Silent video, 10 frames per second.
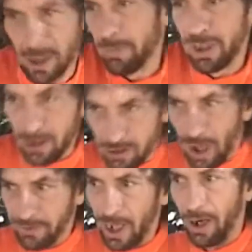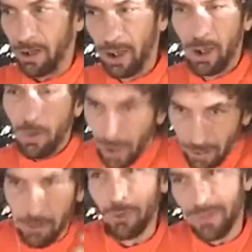something, it's not there.
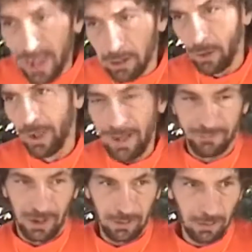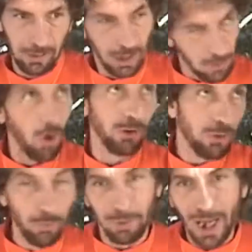Where you think you left it is whole
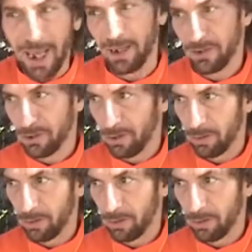no place.